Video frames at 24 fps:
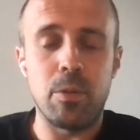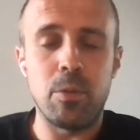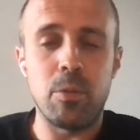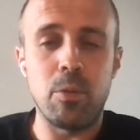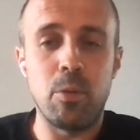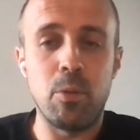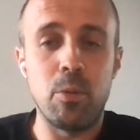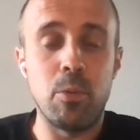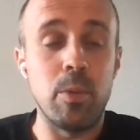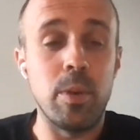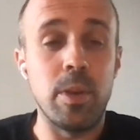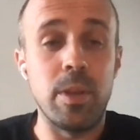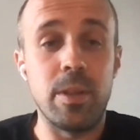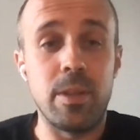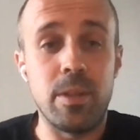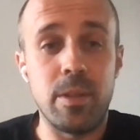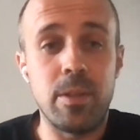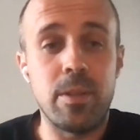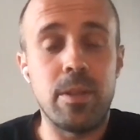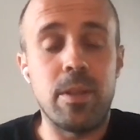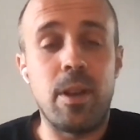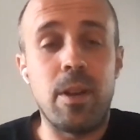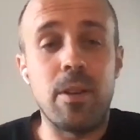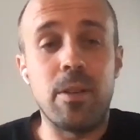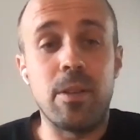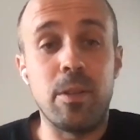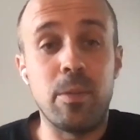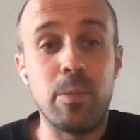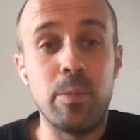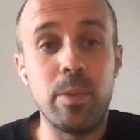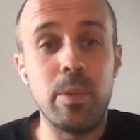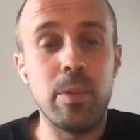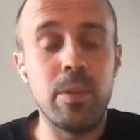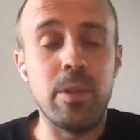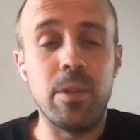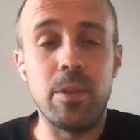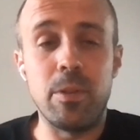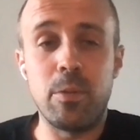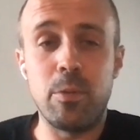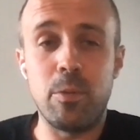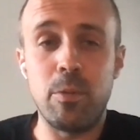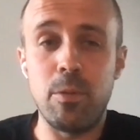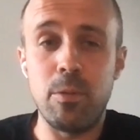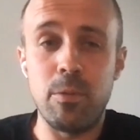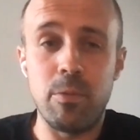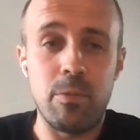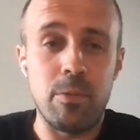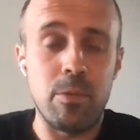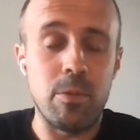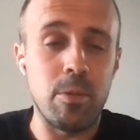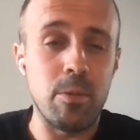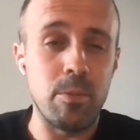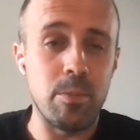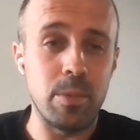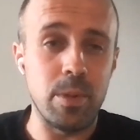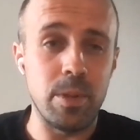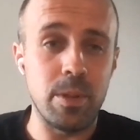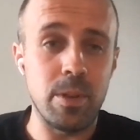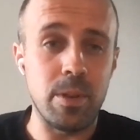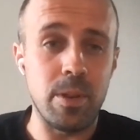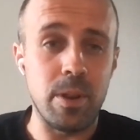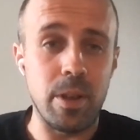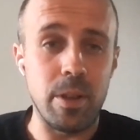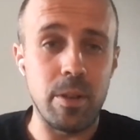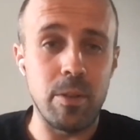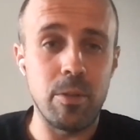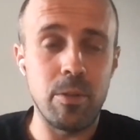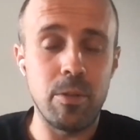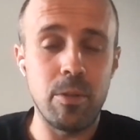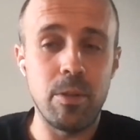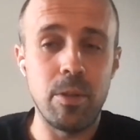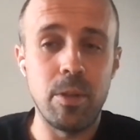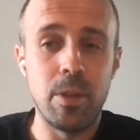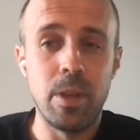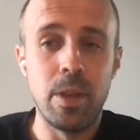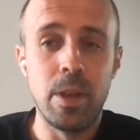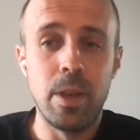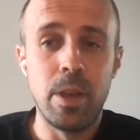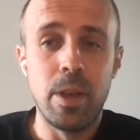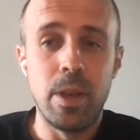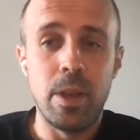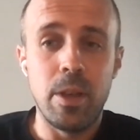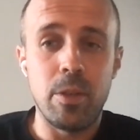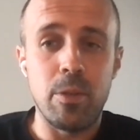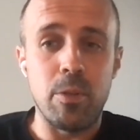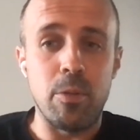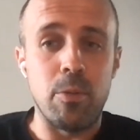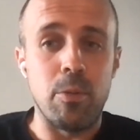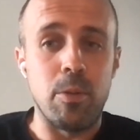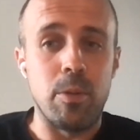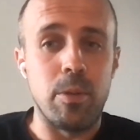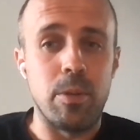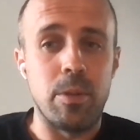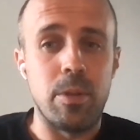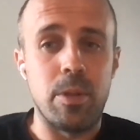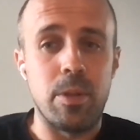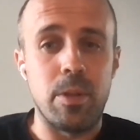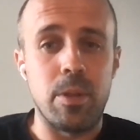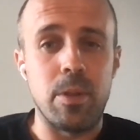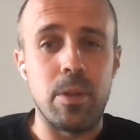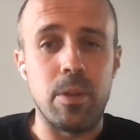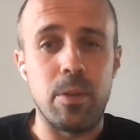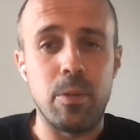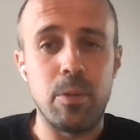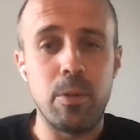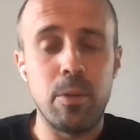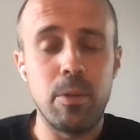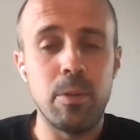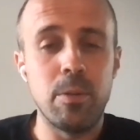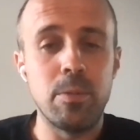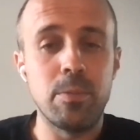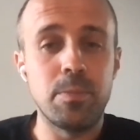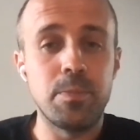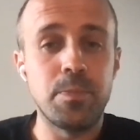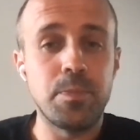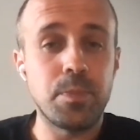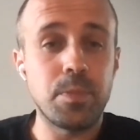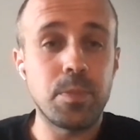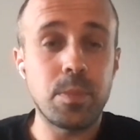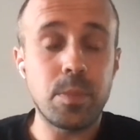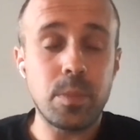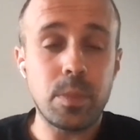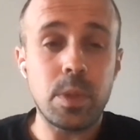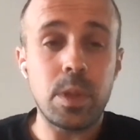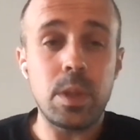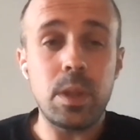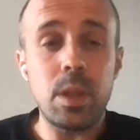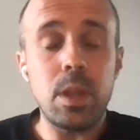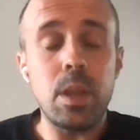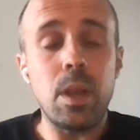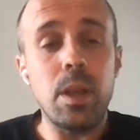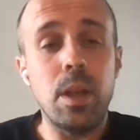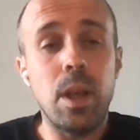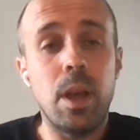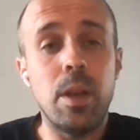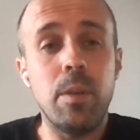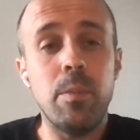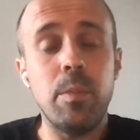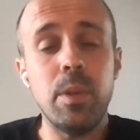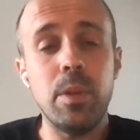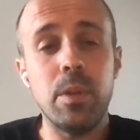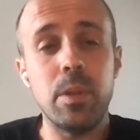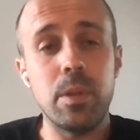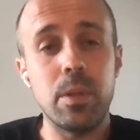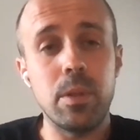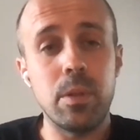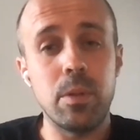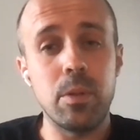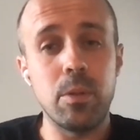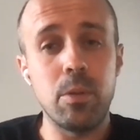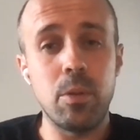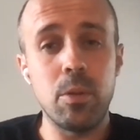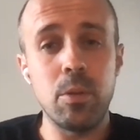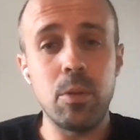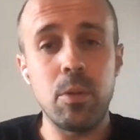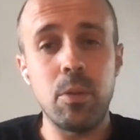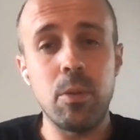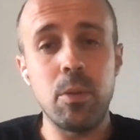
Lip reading: So we started building all from scratch. So and all. I mean, not